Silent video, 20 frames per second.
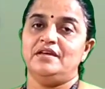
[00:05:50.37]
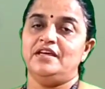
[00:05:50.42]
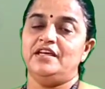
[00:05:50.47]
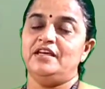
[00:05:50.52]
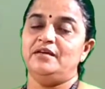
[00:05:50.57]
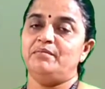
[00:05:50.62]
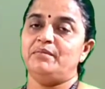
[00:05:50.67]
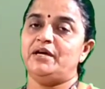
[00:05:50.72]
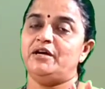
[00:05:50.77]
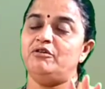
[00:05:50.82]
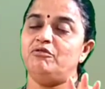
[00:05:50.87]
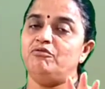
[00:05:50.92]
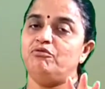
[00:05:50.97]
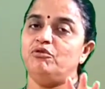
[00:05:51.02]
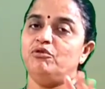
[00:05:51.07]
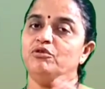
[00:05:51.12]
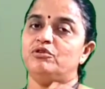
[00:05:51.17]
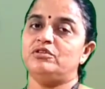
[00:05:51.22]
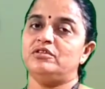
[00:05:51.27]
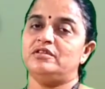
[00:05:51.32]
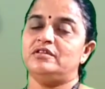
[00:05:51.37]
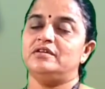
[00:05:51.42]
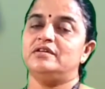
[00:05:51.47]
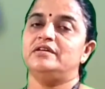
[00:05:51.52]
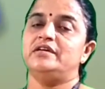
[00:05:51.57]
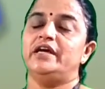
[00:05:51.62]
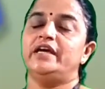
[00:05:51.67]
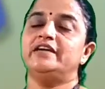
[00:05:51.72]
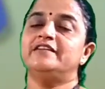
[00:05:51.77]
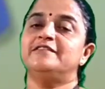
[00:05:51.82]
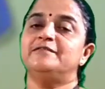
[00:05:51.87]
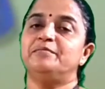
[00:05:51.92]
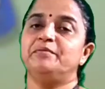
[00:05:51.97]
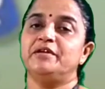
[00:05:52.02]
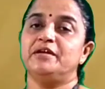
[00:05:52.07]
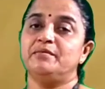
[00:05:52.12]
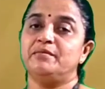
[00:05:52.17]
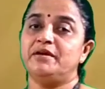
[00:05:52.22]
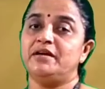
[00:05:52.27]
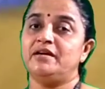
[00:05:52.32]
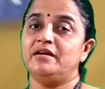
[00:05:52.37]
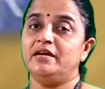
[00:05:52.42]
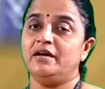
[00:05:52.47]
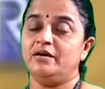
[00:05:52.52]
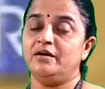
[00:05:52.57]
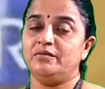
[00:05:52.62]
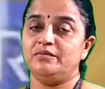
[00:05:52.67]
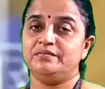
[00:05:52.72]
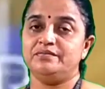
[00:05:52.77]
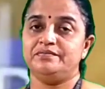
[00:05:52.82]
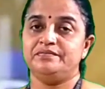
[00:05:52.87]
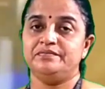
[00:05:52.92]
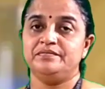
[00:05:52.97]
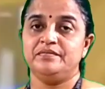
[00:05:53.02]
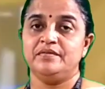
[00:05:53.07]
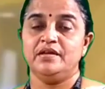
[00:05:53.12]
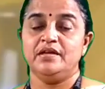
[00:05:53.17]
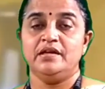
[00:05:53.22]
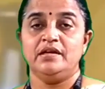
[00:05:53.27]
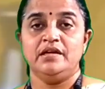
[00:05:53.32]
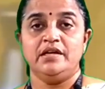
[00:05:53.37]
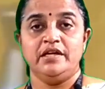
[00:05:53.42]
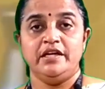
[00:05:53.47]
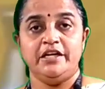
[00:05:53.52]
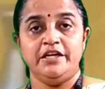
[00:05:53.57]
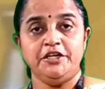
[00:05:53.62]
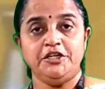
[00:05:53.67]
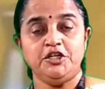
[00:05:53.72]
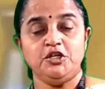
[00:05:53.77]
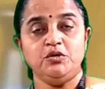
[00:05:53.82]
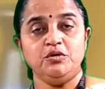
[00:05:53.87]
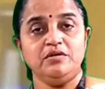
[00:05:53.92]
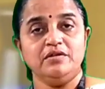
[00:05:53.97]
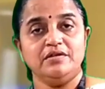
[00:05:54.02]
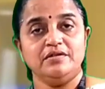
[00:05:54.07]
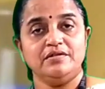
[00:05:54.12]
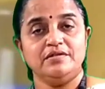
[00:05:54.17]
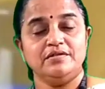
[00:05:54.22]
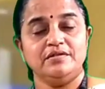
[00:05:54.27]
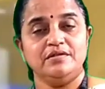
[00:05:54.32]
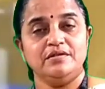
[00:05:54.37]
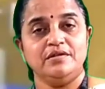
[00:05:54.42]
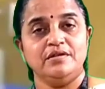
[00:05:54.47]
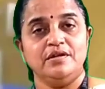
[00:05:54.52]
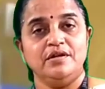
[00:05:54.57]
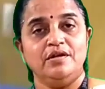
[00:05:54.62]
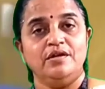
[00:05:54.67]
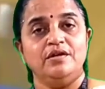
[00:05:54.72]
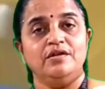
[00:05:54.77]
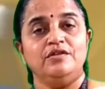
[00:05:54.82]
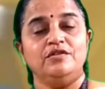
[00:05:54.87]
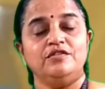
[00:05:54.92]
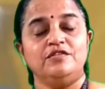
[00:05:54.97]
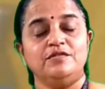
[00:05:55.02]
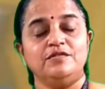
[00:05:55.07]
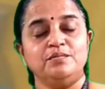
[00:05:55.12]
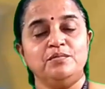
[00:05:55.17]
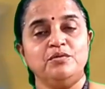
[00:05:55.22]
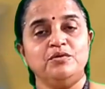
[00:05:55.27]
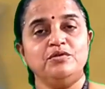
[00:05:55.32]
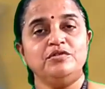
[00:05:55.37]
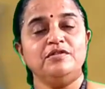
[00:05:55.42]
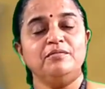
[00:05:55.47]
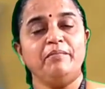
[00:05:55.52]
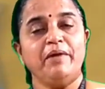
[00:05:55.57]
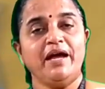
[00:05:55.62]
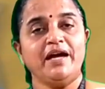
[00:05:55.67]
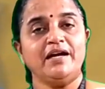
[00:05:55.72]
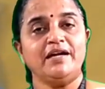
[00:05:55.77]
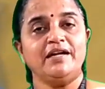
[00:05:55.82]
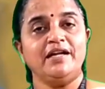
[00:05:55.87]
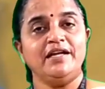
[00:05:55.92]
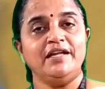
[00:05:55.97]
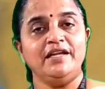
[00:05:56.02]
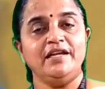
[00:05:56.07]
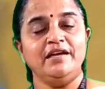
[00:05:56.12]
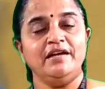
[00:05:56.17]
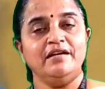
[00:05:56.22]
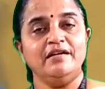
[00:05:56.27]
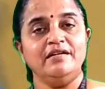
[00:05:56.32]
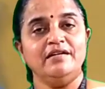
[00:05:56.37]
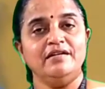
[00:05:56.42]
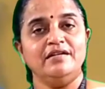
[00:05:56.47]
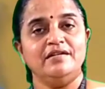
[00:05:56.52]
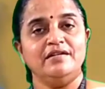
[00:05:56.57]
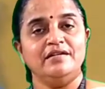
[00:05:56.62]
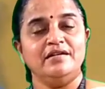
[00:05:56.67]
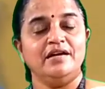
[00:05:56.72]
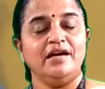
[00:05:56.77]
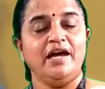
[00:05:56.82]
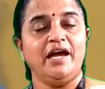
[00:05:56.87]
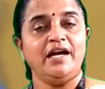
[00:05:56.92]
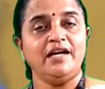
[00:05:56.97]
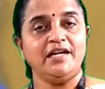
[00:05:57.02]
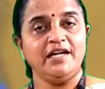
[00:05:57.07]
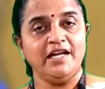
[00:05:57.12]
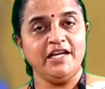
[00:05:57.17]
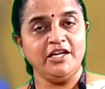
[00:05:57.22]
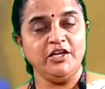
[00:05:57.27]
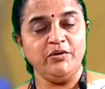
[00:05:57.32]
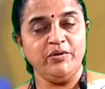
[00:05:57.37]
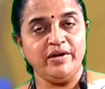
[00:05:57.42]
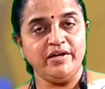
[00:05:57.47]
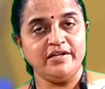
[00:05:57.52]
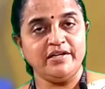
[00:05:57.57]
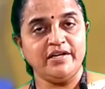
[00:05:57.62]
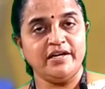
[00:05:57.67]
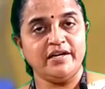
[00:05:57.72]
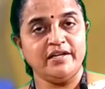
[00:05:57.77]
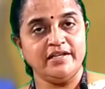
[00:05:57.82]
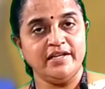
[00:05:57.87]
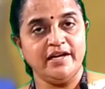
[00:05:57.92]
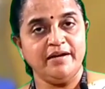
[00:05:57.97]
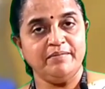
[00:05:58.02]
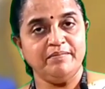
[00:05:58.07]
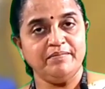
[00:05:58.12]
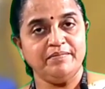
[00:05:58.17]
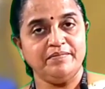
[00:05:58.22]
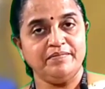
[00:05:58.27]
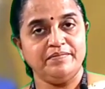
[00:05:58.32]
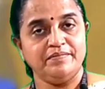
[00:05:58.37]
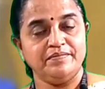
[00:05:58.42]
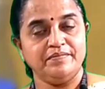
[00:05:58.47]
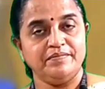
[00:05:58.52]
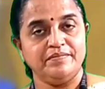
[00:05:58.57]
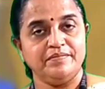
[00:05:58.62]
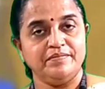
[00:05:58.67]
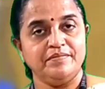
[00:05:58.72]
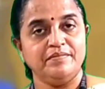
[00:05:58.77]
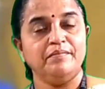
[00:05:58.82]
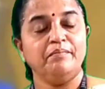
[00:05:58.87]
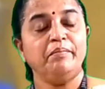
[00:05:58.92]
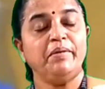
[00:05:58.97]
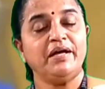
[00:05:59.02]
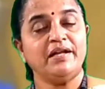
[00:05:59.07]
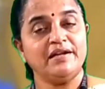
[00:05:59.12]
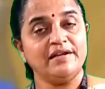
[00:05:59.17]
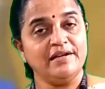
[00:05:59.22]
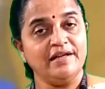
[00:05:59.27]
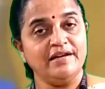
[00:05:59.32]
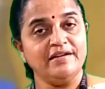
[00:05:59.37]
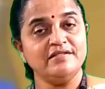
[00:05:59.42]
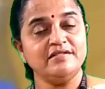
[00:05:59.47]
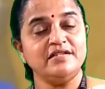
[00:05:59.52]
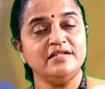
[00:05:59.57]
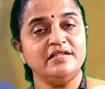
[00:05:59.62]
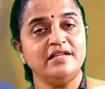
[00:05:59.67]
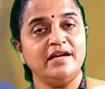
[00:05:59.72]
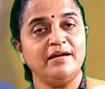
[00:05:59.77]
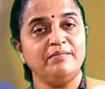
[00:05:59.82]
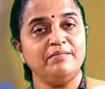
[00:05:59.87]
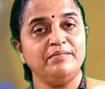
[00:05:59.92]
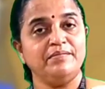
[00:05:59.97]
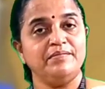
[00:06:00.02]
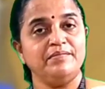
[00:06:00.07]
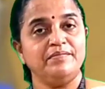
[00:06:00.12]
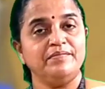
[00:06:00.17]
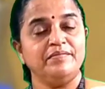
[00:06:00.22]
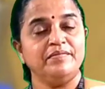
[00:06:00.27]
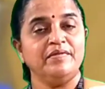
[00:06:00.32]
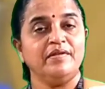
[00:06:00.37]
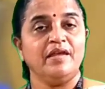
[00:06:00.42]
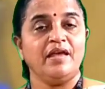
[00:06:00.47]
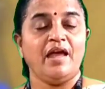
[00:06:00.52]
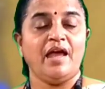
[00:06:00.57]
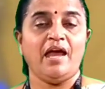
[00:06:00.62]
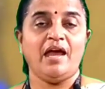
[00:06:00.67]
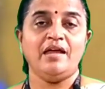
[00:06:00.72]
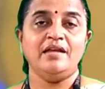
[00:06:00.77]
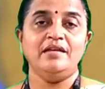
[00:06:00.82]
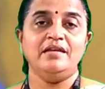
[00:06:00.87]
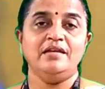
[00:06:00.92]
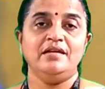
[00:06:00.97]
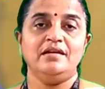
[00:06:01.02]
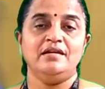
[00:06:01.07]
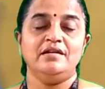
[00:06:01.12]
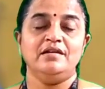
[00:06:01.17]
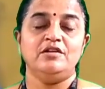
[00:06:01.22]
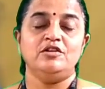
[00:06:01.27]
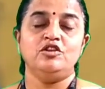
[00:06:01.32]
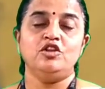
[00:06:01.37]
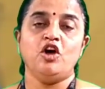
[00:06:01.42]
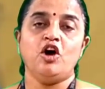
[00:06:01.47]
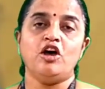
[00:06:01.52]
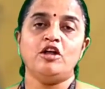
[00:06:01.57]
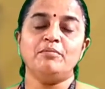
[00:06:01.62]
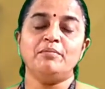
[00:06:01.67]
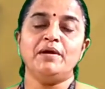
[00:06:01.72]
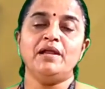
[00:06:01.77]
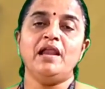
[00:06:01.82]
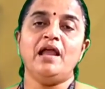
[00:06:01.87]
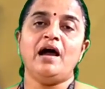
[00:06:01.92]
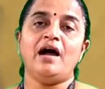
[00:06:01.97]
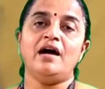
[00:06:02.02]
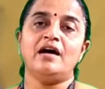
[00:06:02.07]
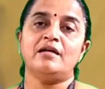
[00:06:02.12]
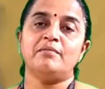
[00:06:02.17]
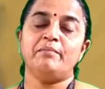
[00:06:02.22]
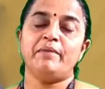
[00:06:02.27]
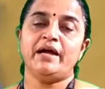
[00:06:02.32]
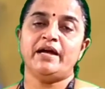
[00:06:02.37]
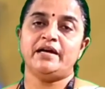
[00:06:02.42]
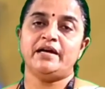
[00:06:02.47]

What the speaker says: He made fourth experiment now. He took smooth bacteria, attenuated them, paralyzed them, and normal R